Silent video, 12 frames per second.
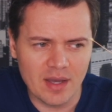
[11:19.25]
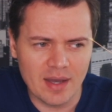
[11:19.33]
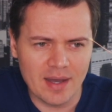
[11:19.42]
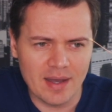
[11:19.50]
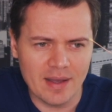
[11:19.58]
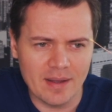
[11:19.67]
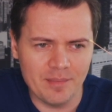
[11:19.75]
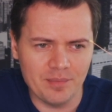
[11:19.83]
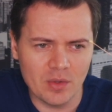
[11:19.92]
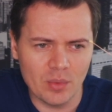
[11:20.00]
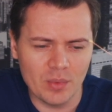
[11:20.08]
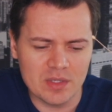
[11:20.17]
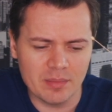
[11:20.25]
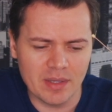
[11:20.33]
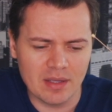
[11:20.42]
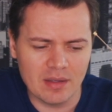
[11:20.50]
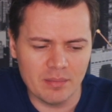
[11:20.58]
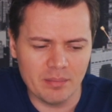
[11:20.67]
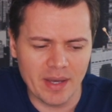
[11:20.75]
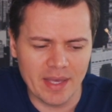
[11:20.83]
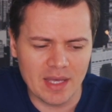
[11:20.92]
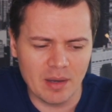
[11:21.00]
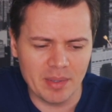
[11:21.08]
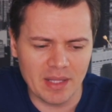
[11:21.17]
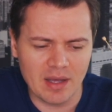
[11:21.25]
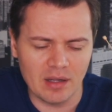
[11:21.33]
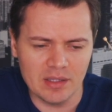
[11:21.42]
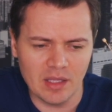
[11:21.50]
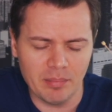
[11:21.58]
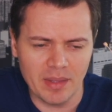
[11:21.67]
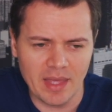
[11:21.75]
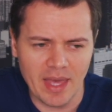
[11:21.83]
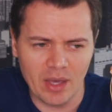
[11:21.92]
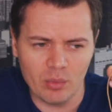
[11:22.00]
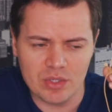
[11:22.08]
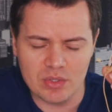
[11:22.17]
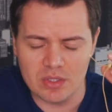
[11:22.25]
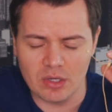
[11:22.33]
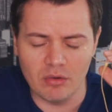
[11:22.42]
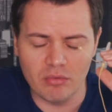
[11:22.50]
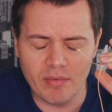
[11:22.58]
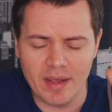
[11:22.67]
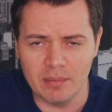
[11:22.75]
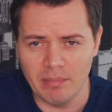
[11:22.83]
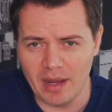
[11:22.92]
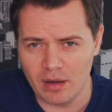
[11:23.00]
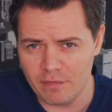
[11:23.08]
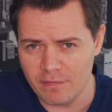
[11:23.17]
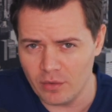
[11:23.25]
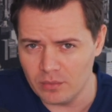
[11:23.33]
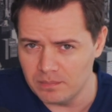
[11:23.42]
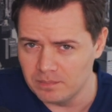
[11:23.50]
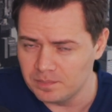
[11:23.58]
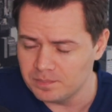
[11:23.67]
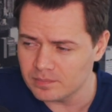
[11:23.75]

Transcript: was by a company called DPA, which is a great microphone.